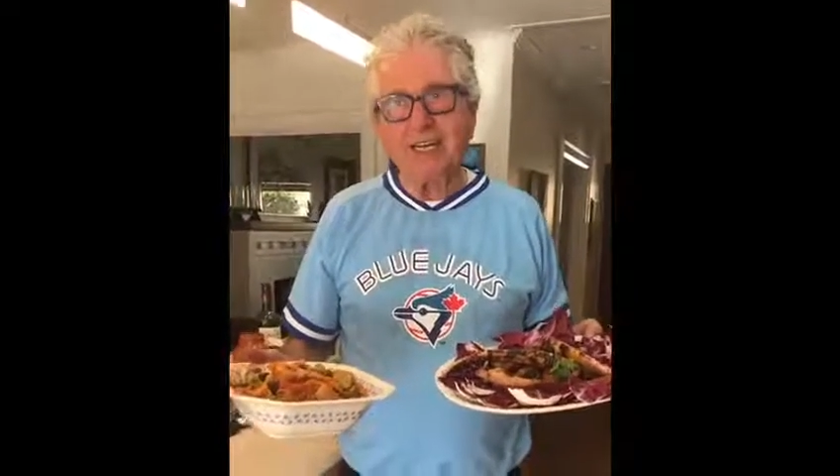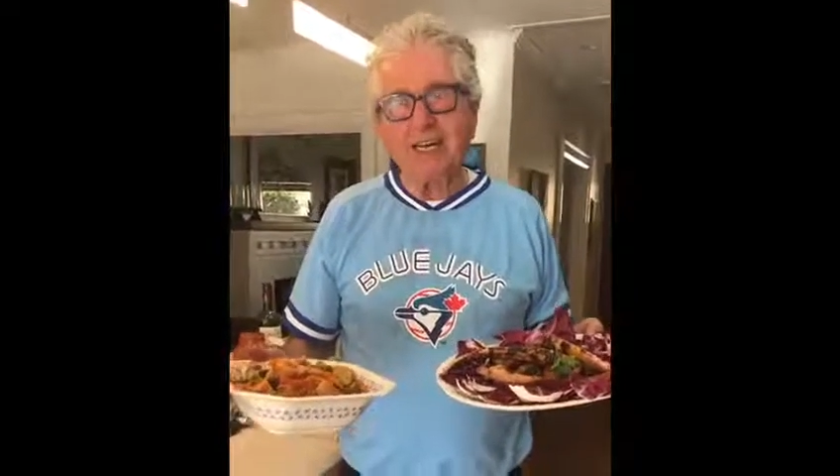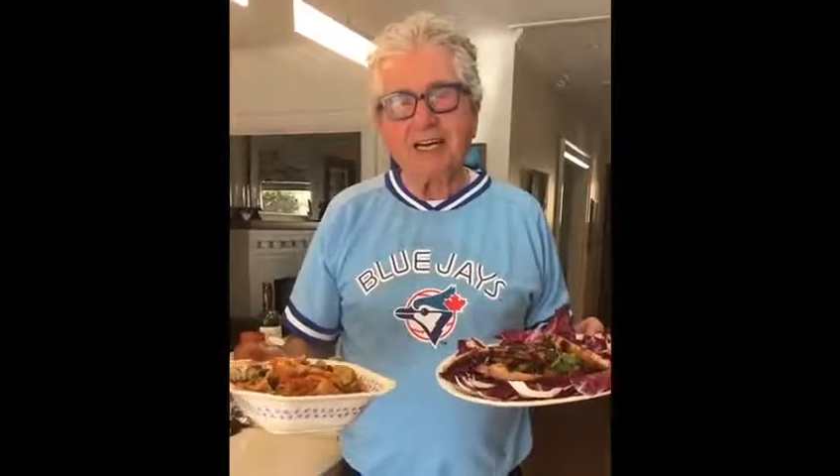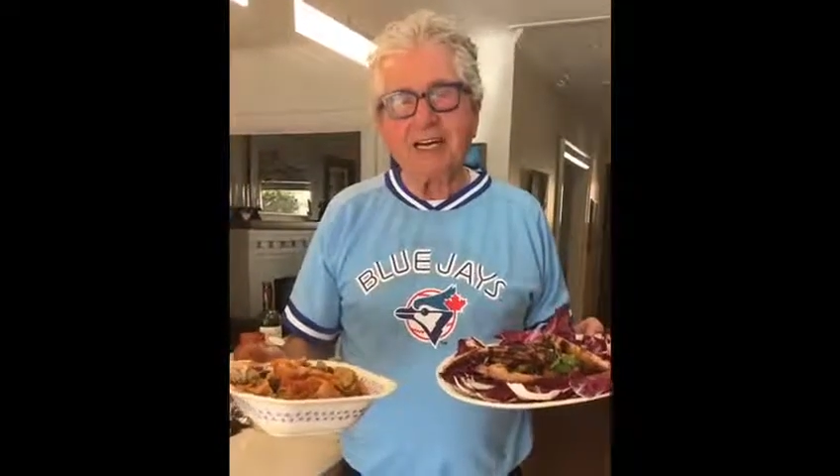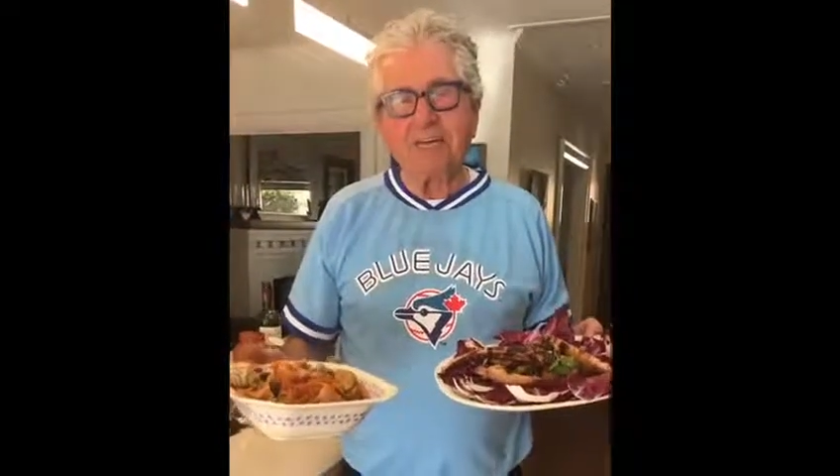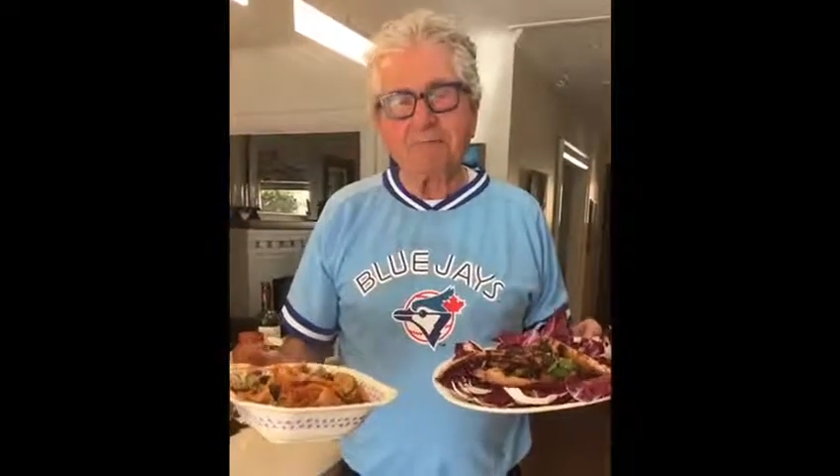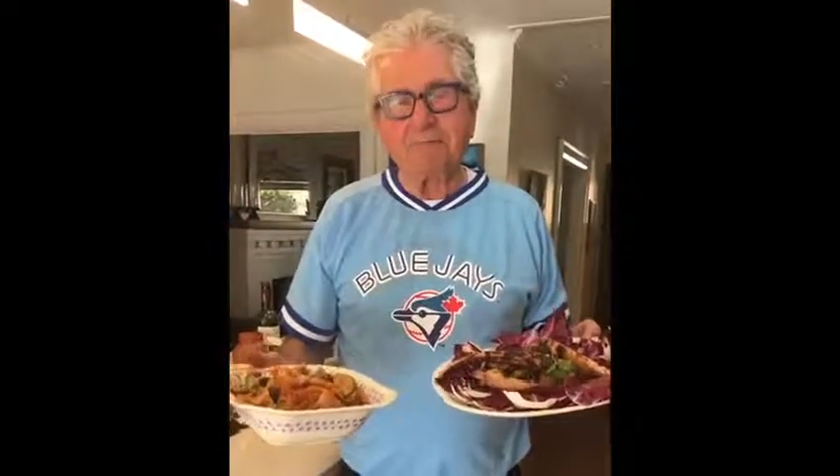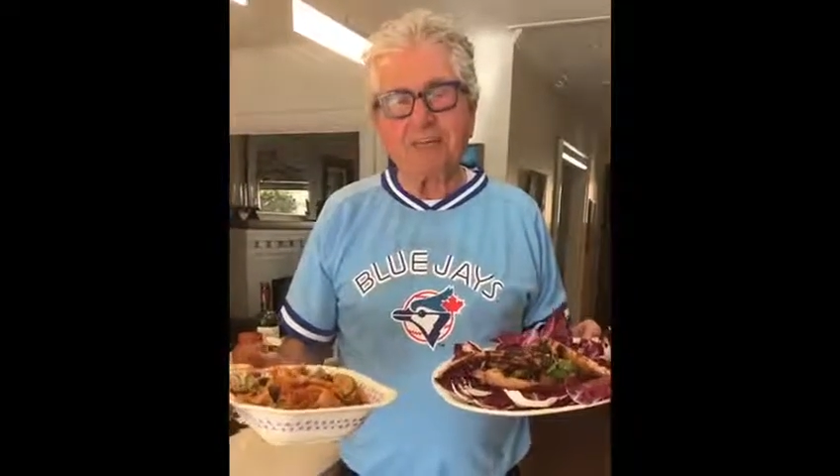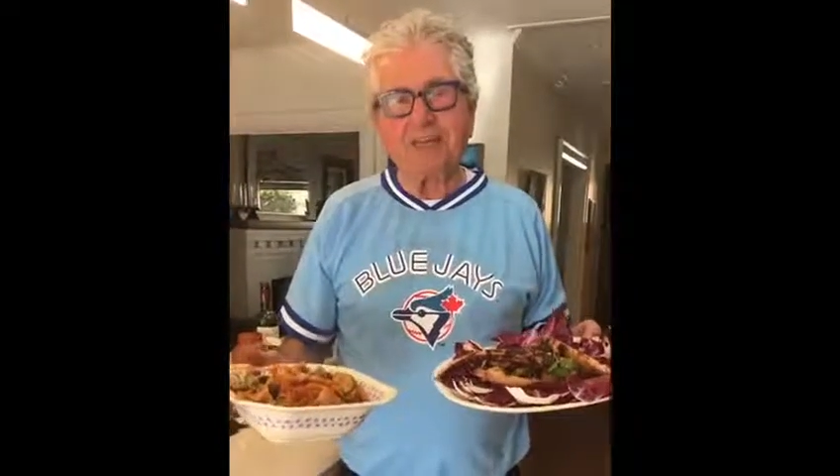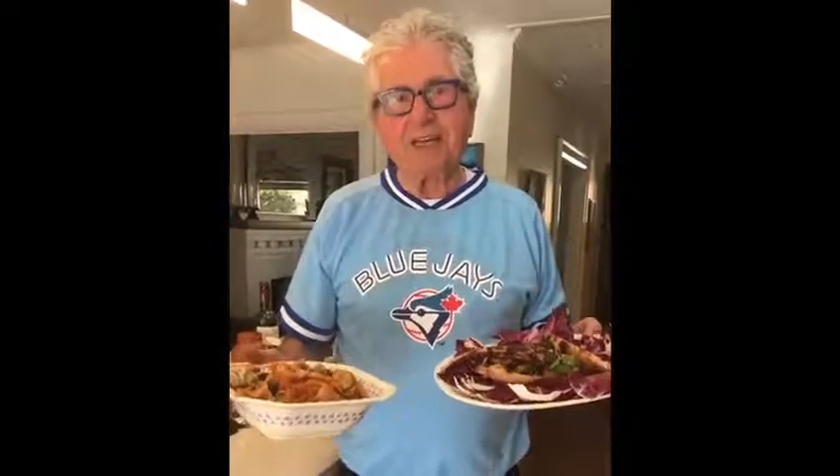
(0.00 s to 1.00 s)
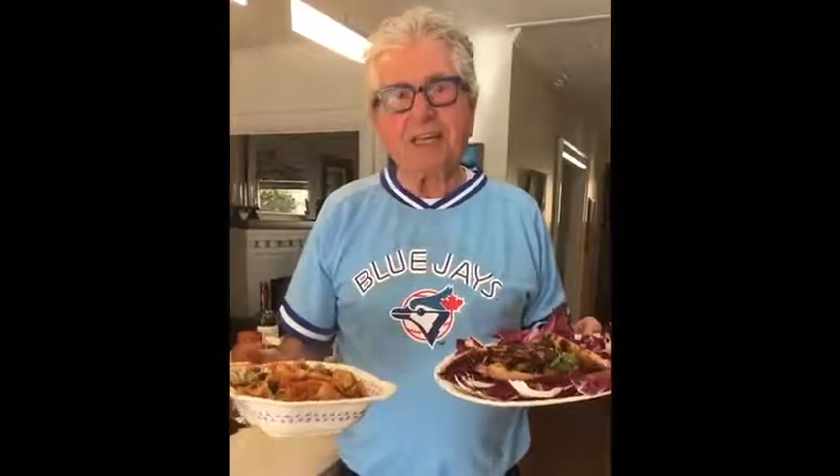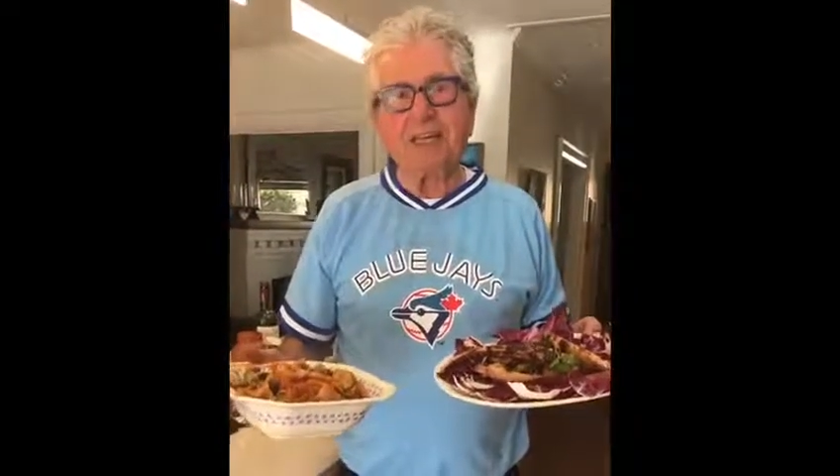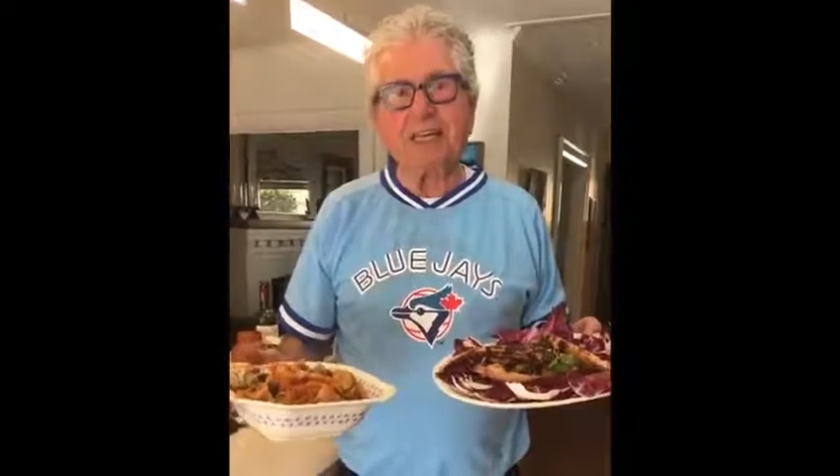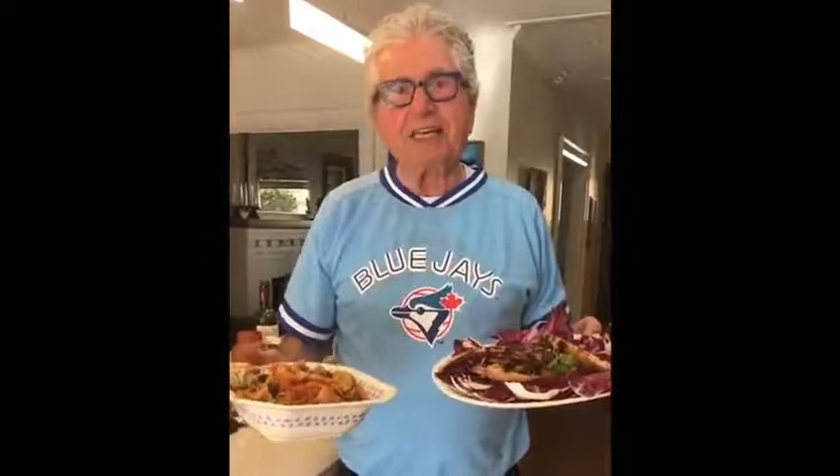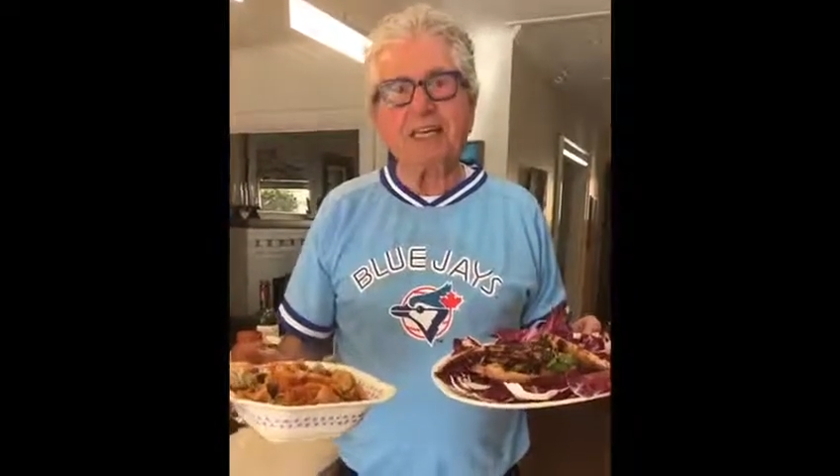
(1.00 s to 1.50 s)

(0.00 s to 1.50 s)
a bit of a